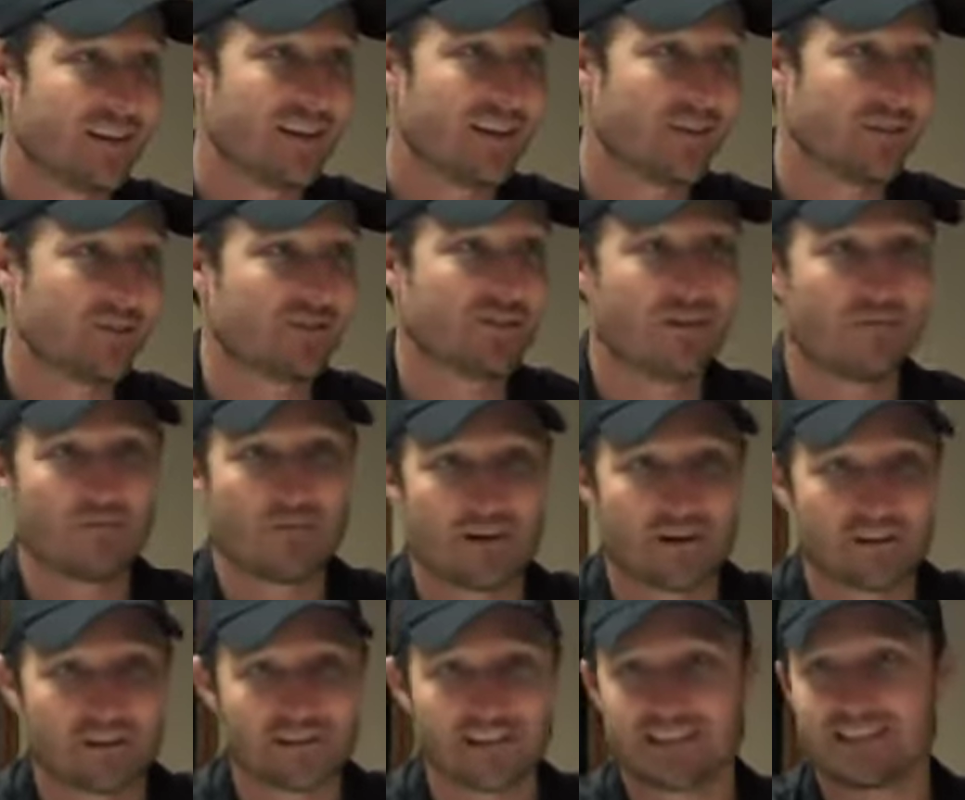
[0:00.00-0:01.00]
It was somewhere
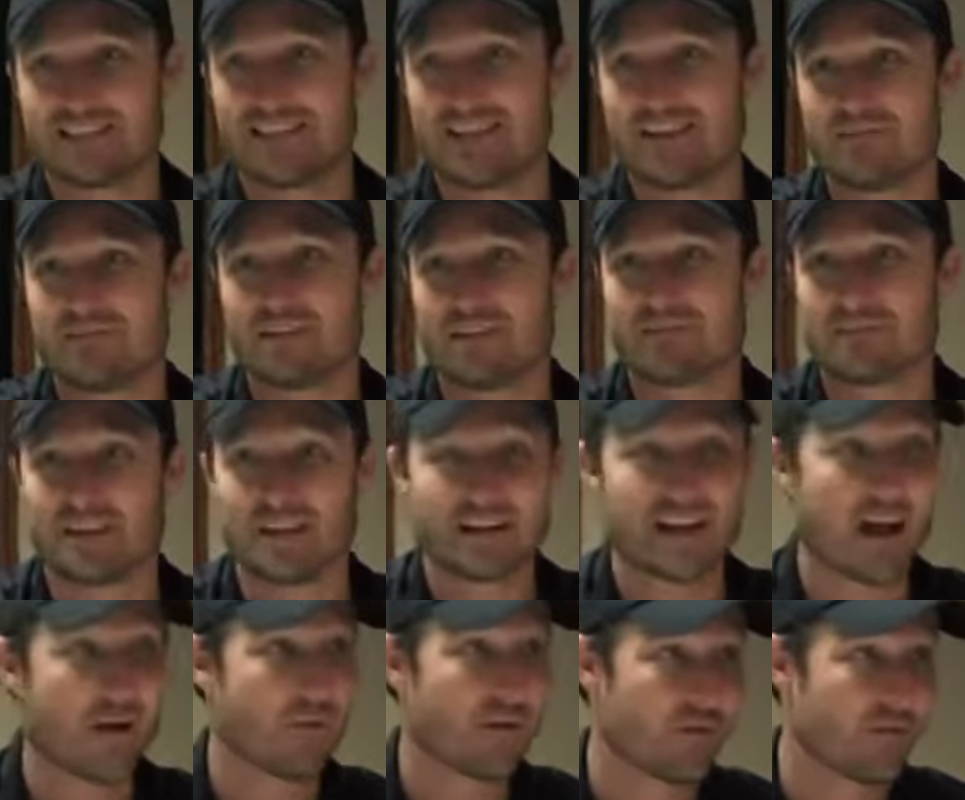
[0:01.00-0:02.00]
sixteen fifty, and
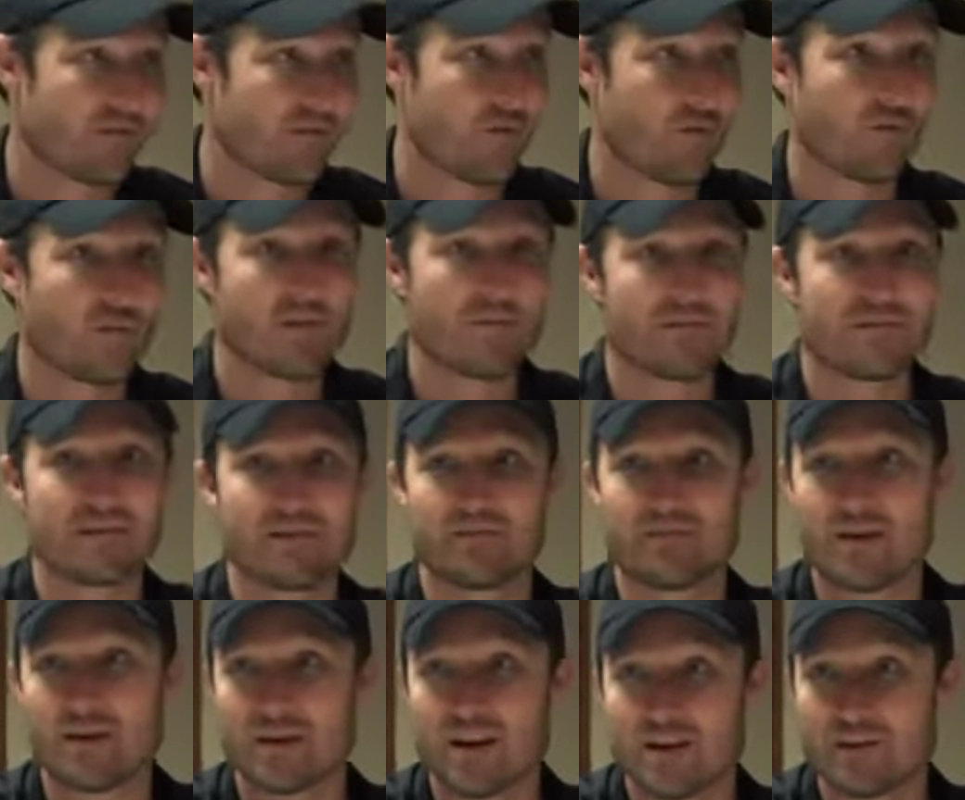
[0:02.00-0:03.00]
now we have four women that have
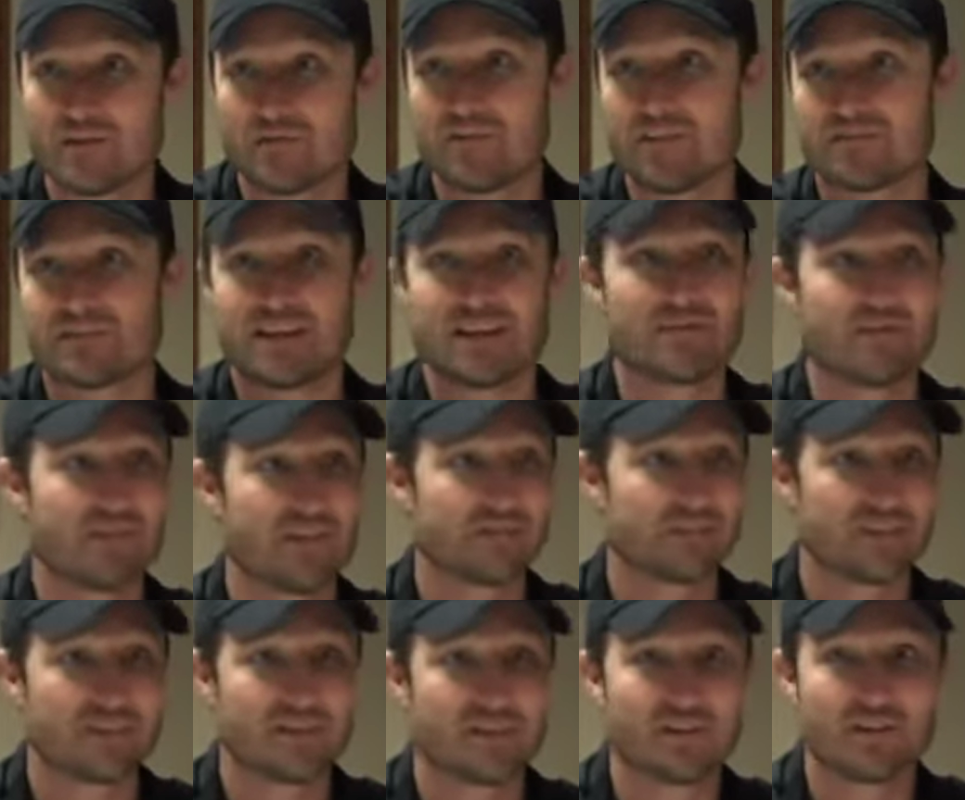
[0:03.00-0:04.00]
run under fifteen
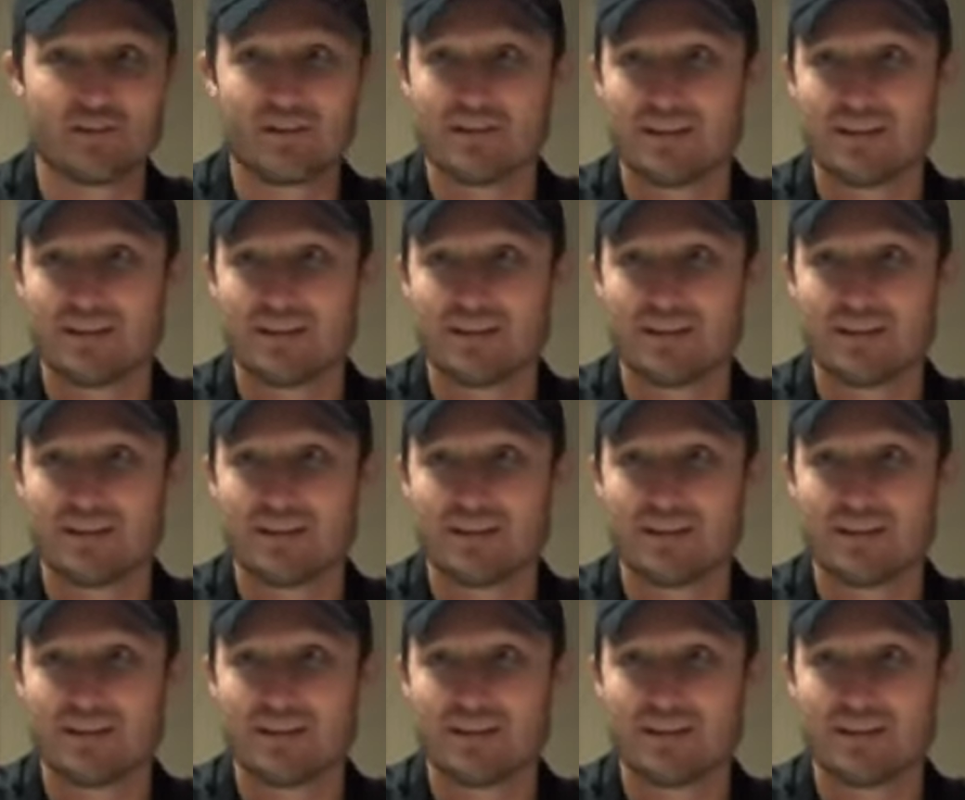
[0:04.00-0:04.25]
fifty-two.